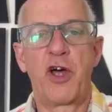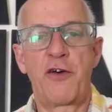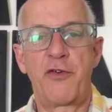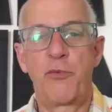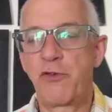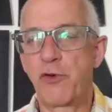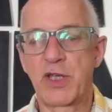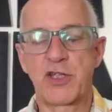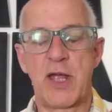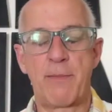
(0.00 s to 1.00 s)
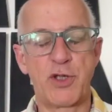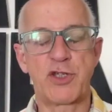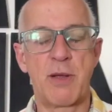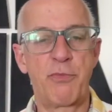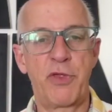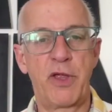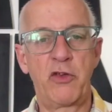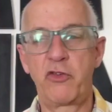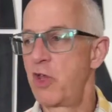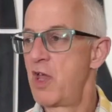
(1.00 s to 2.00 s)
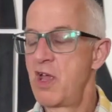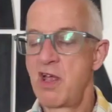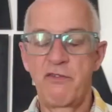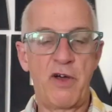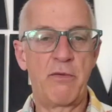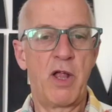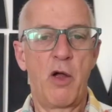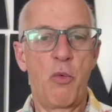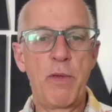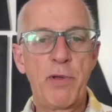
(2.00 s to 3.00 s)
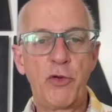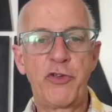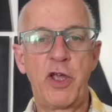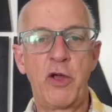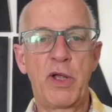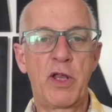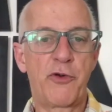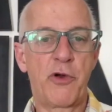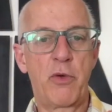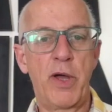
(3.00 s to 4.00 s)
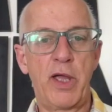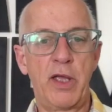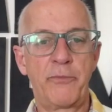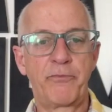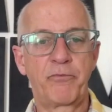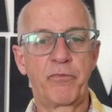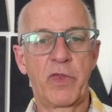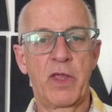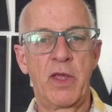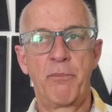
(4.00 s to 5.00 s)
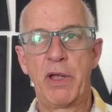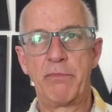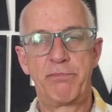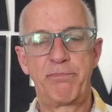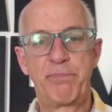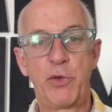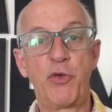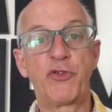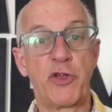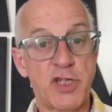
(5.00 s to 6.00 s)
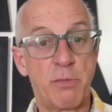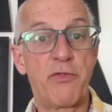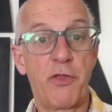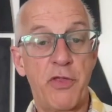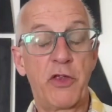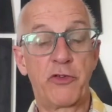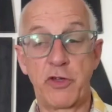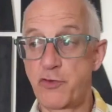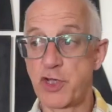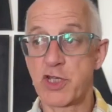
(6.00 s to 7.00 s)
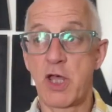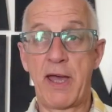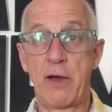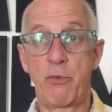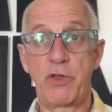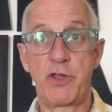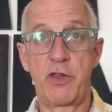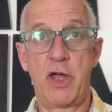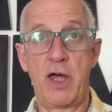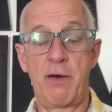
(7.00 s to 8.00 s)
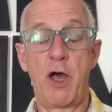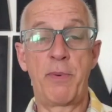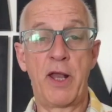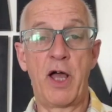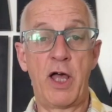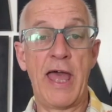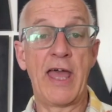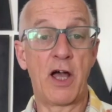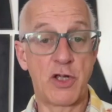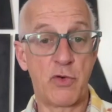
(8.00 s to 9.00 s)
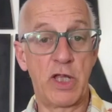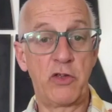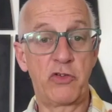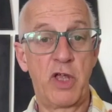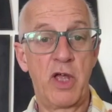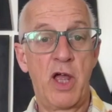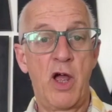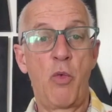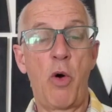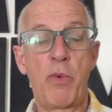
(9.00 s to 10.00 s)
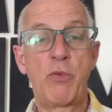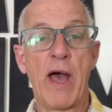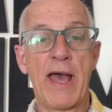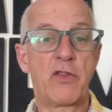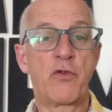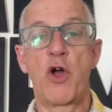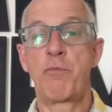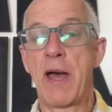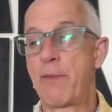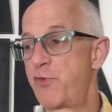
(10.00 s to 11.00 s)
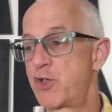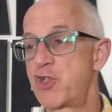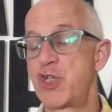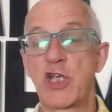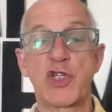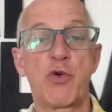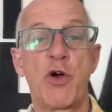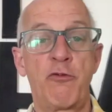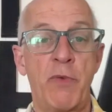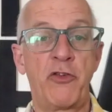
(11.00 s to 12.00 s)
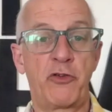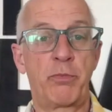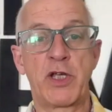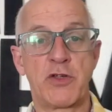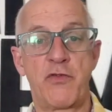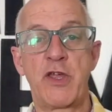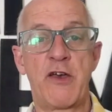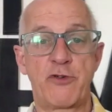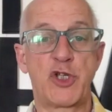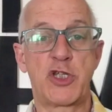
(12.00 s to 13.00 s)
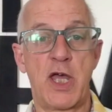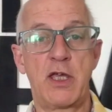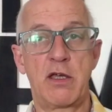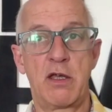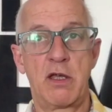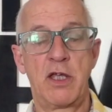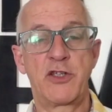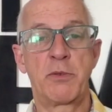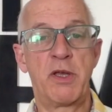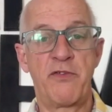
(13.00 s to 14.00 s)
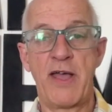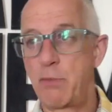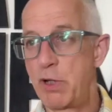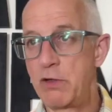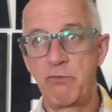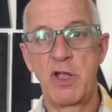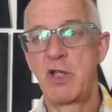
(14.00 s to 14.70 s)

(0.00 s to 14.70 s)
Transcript: and we've got to accept that some things, fine, we built it, we're going to throw it away. But also some of the things that have just come out with OpenAI's release, what we had in the roadmap for 6-12 months because of the effort to take, is going to be available in